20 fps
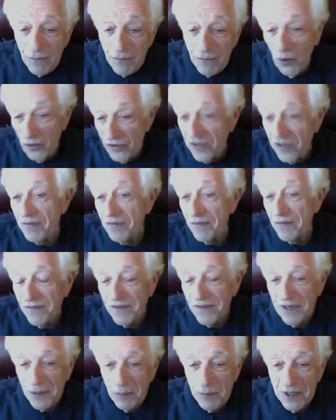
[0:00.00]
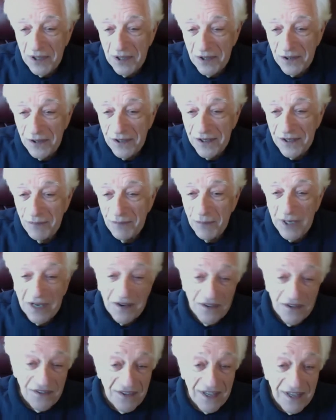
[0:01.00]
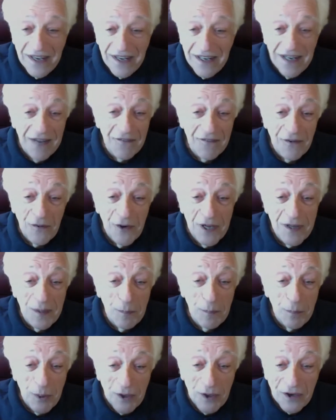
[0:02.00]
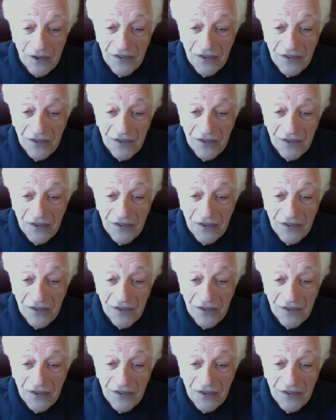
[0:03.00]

Most of them found me learned because they had never read the books.